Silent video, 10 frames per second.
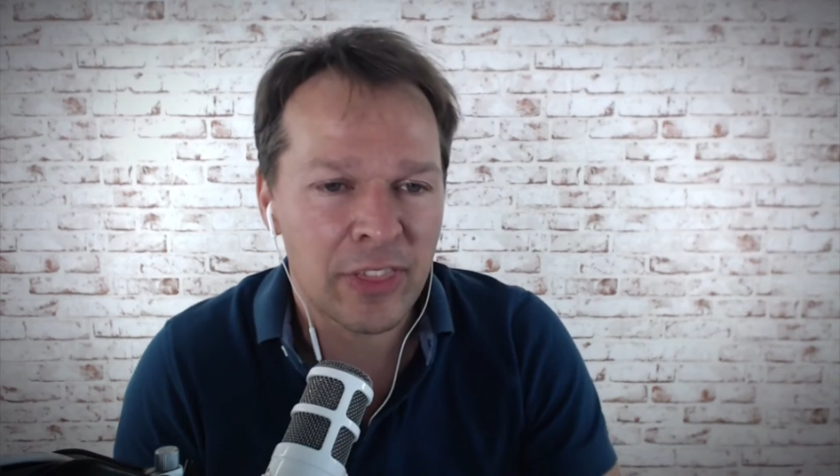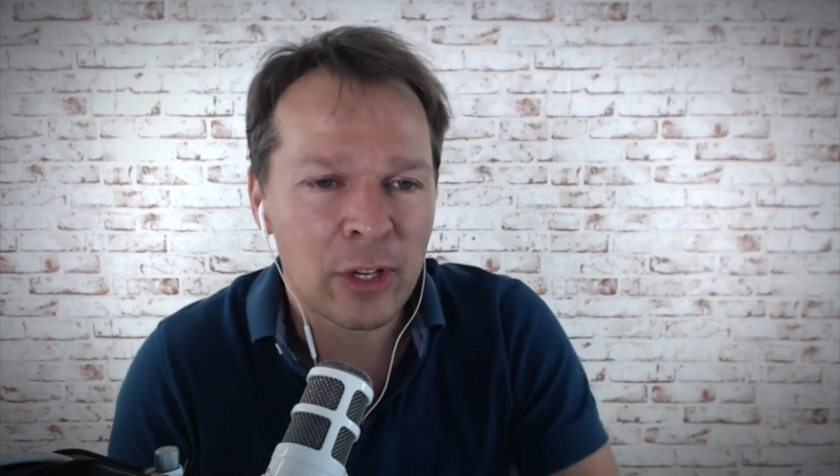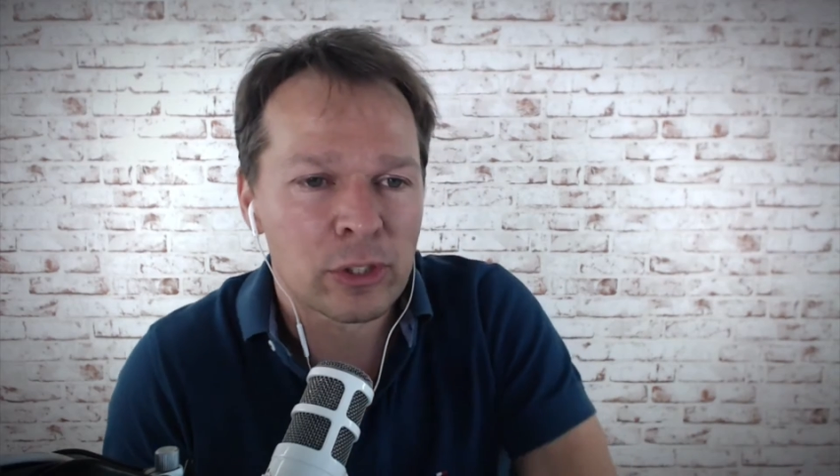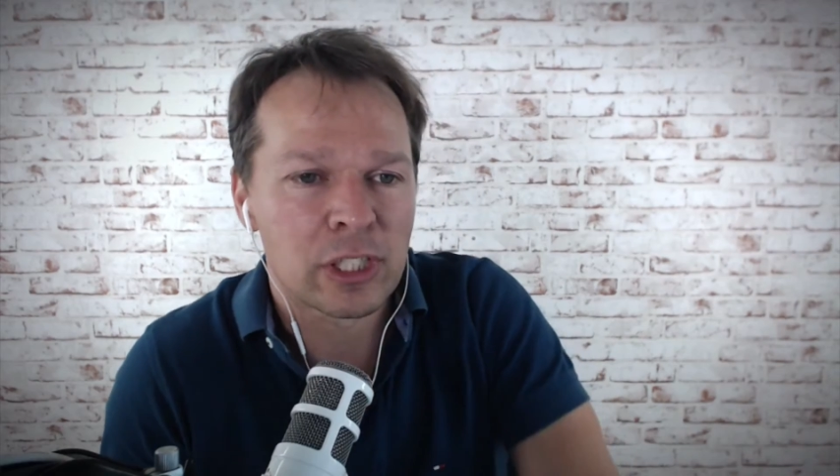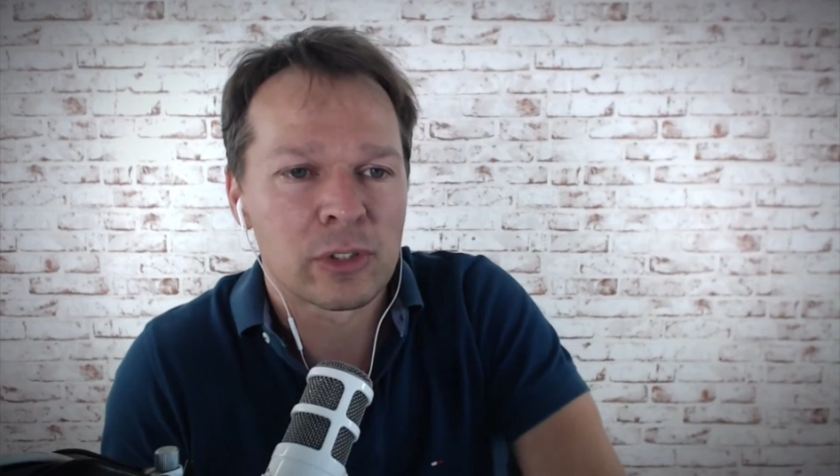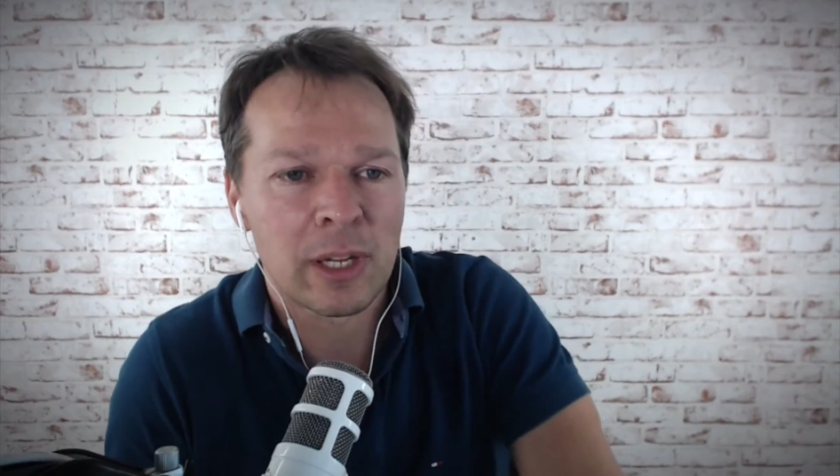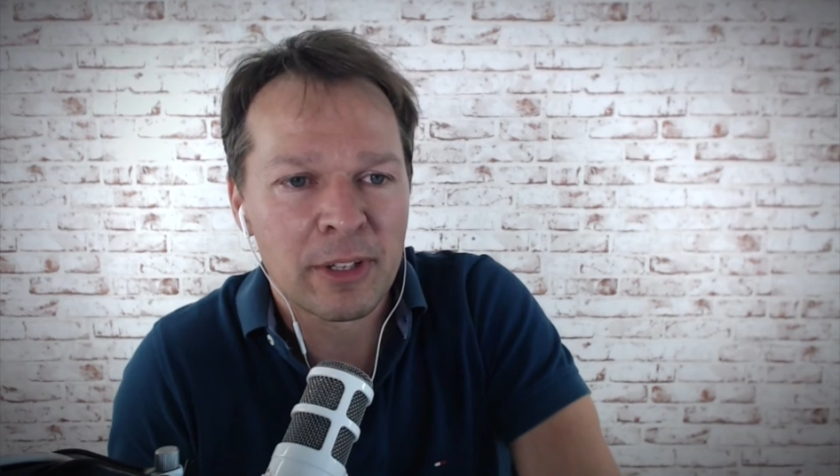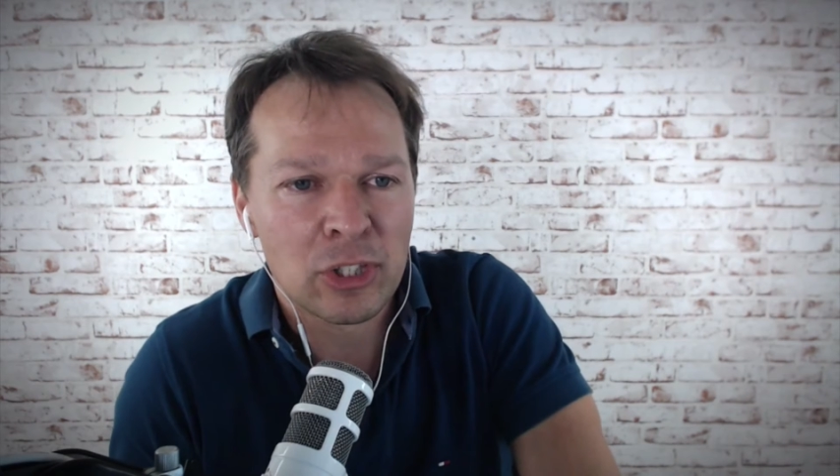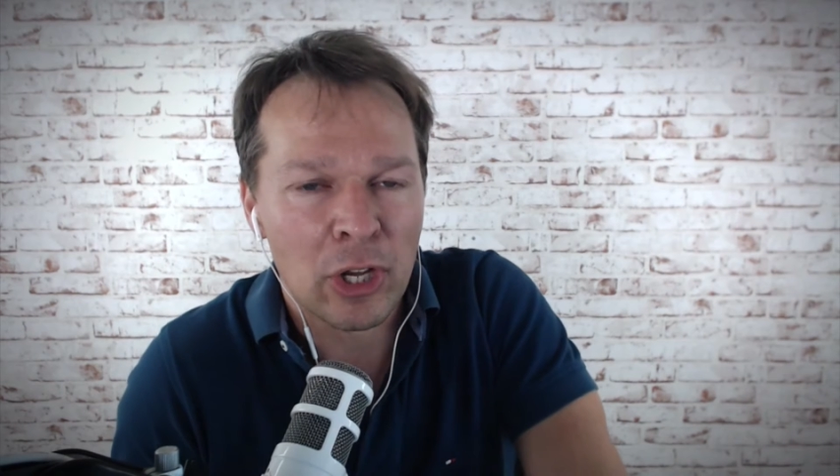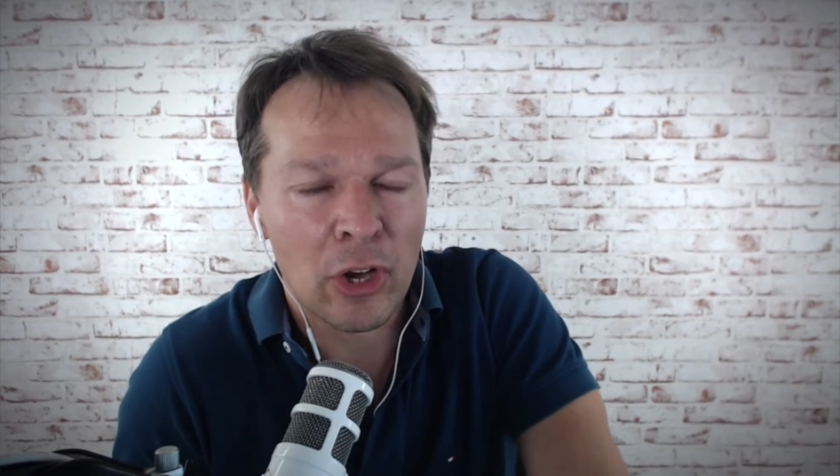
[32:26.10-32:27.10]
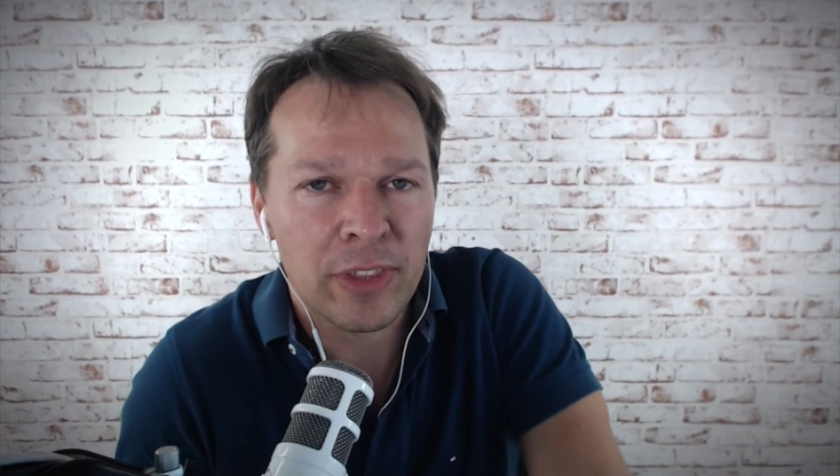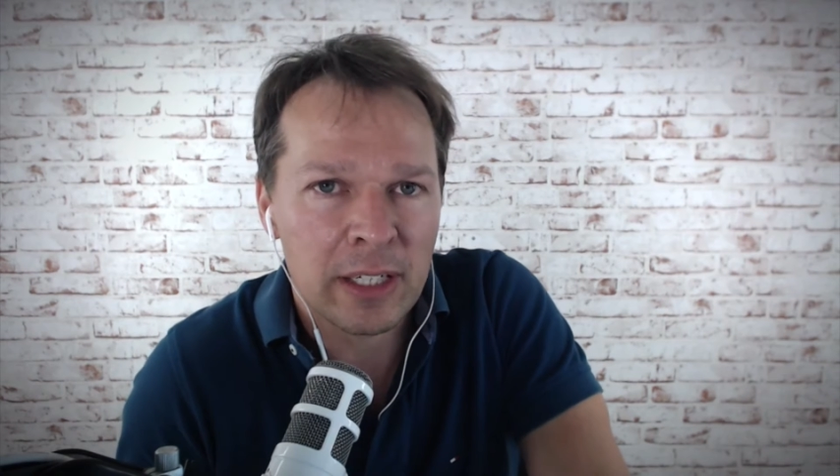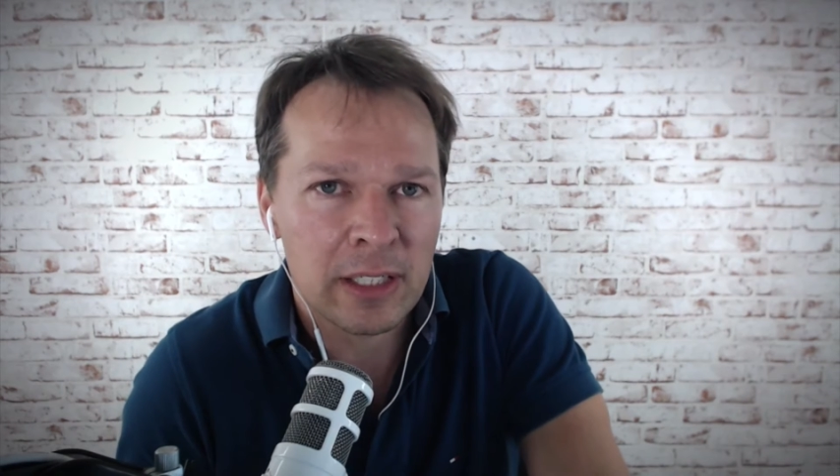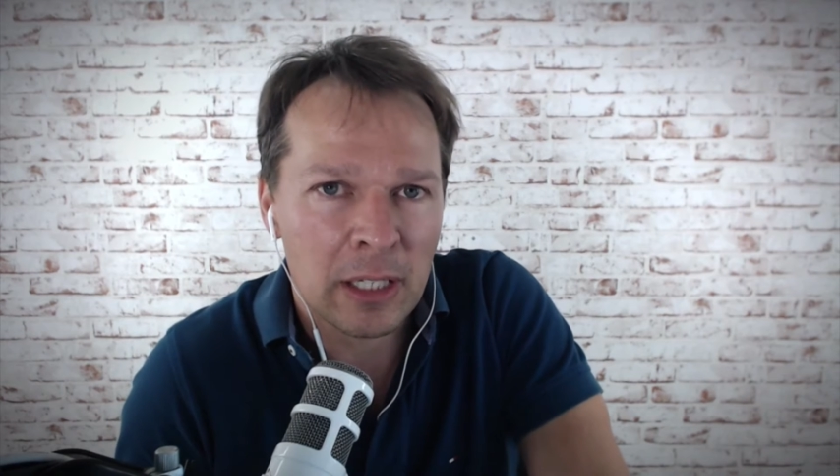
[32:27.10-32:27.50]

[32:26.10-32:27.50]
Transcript: I think also something to note there,